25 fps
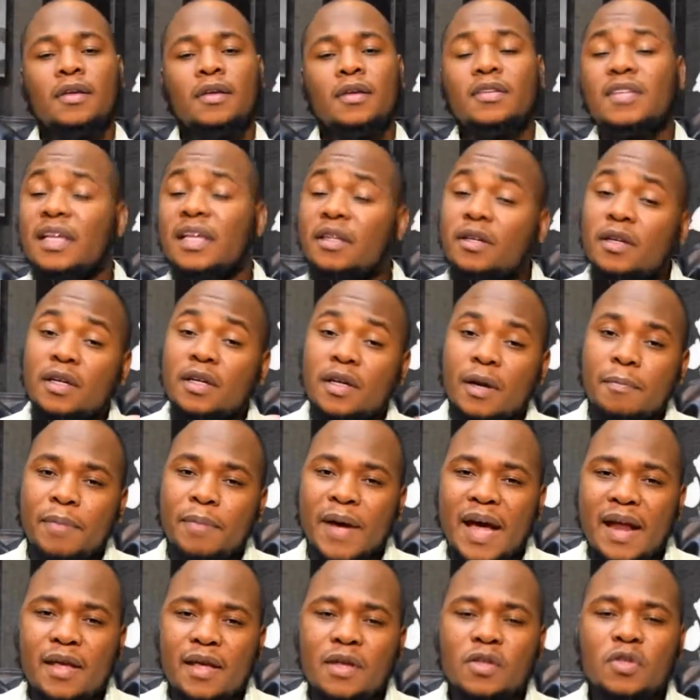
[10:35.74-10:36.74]
said to the
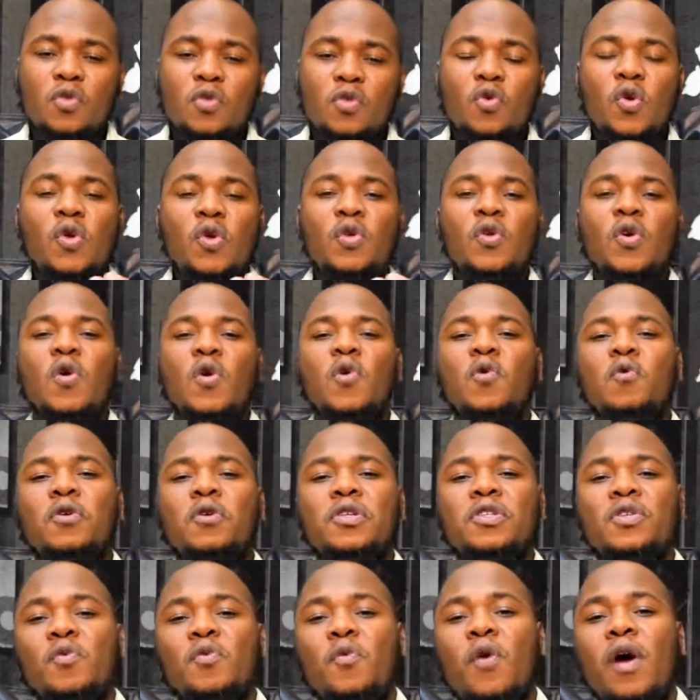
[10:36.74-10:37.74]
companions, Do you know who
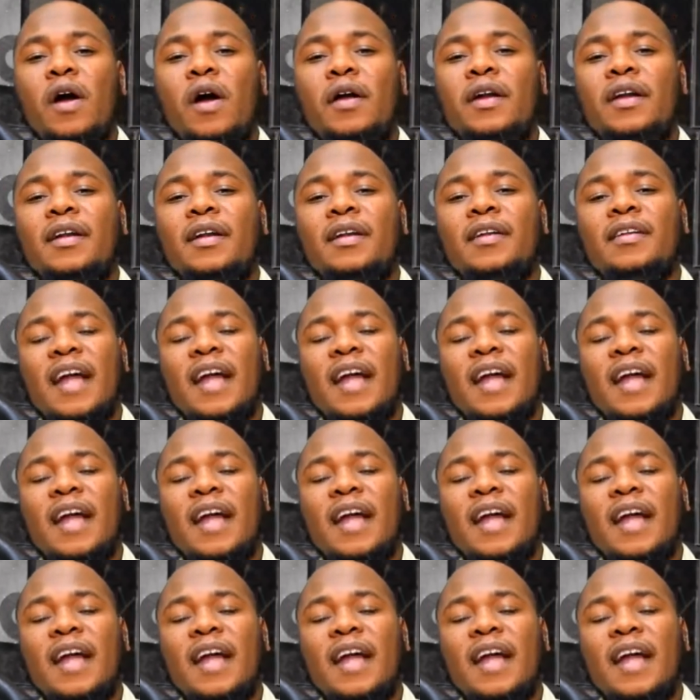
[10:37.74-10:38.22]
is the one